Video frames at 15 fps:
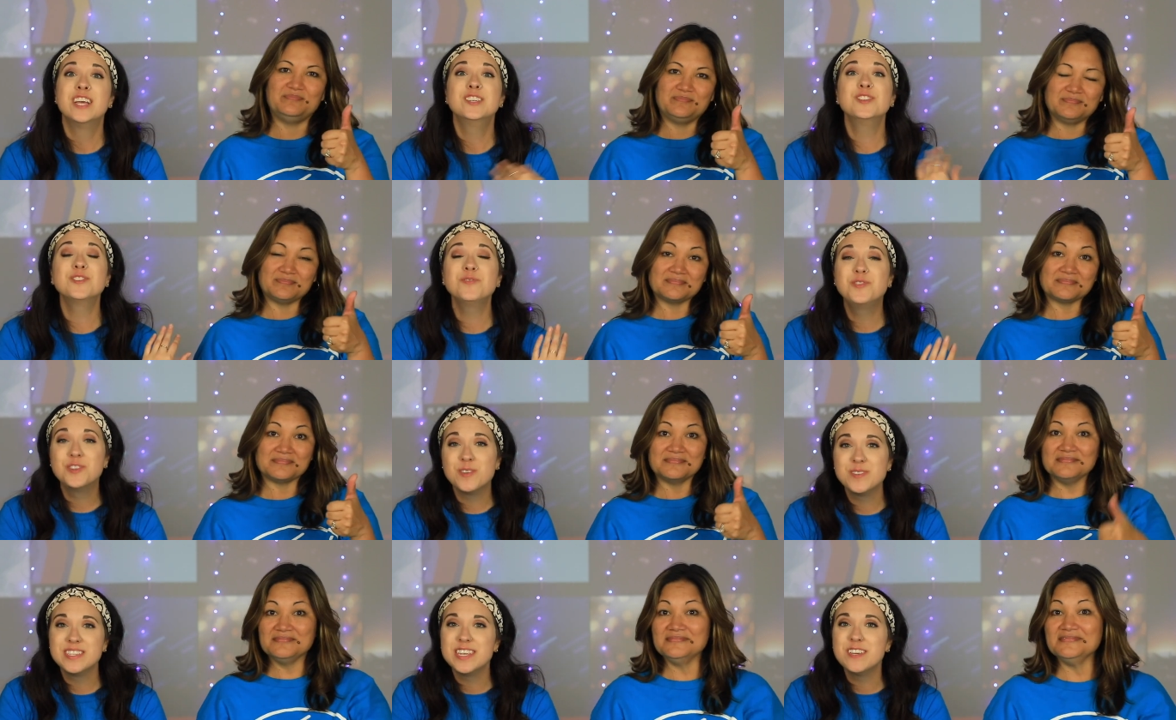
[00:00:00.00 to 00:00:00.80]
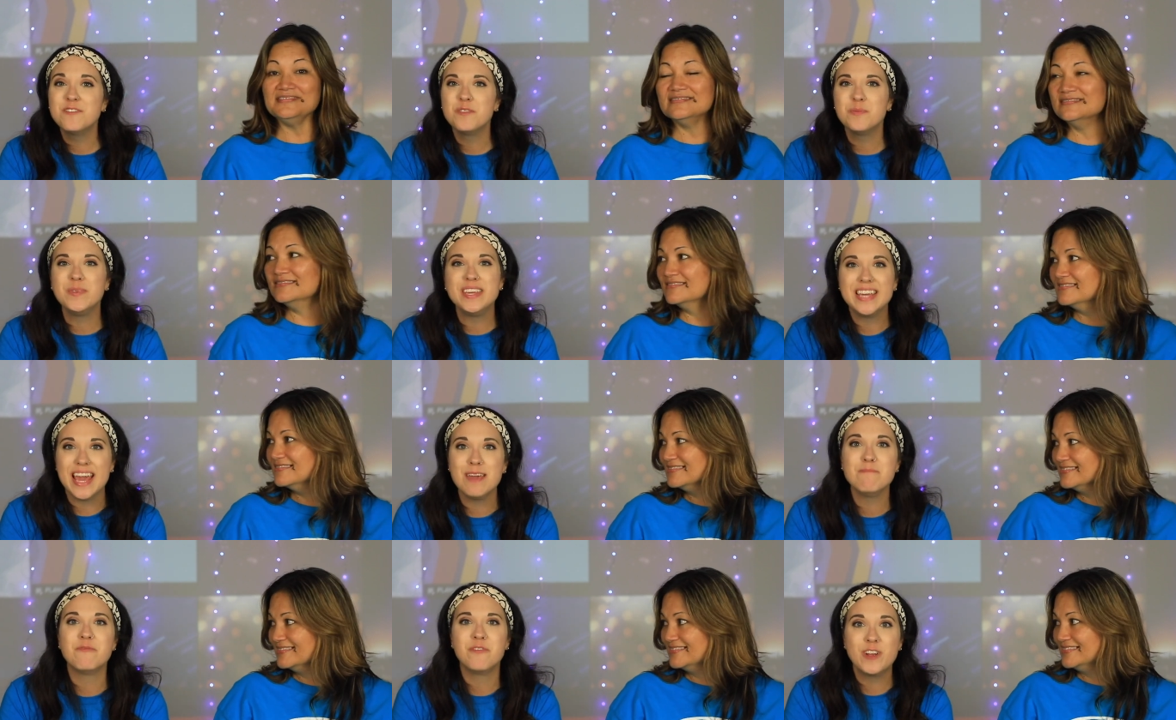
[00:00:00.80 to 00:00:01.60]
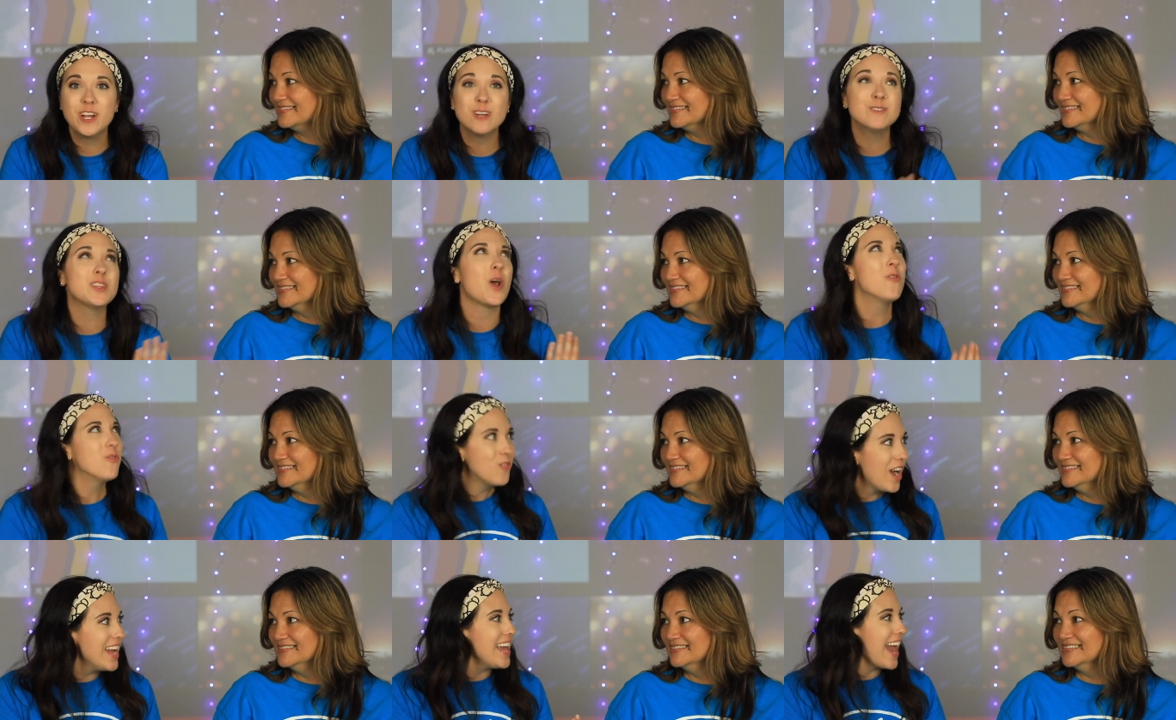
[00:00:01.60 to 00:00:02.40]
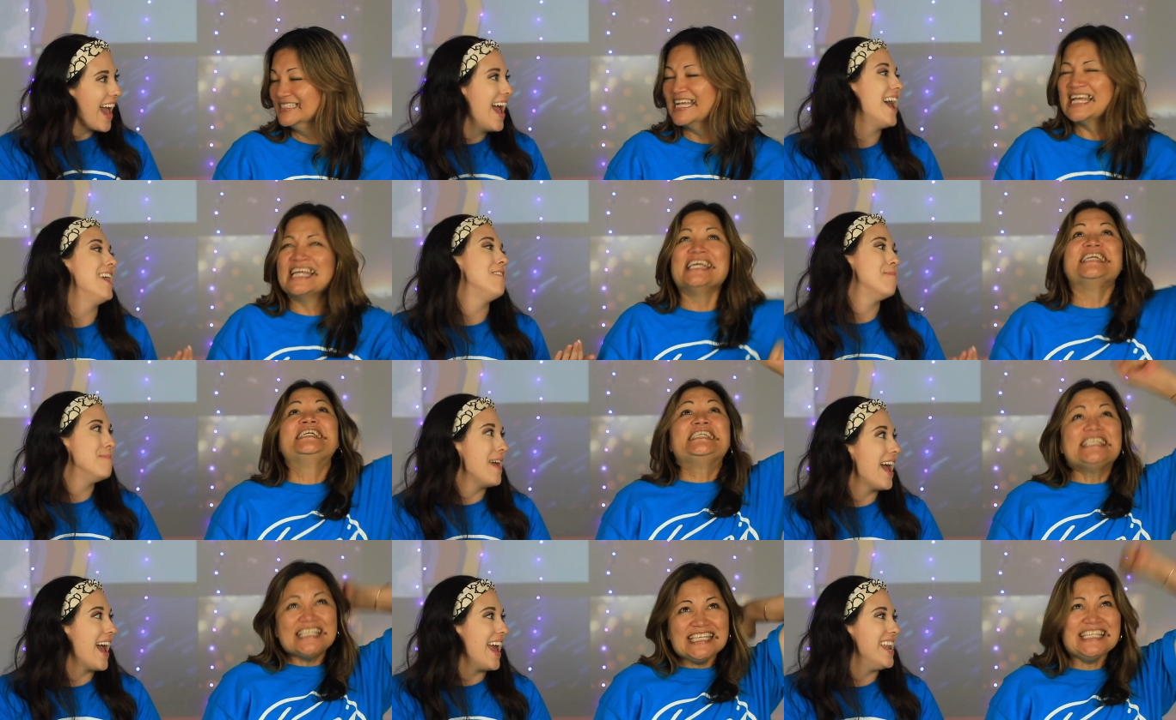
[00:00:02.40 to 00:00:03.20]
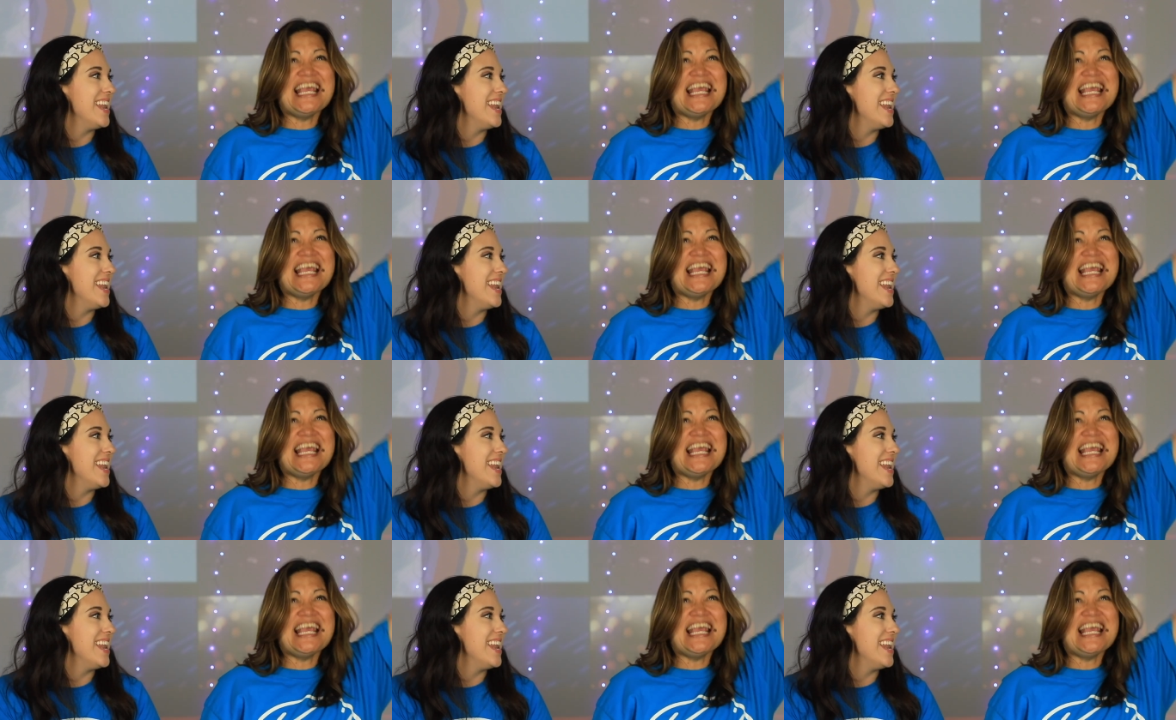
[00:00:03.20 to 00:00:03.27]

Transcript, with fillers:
Speaker 1: So Joseph became Pharaoh's right hand man.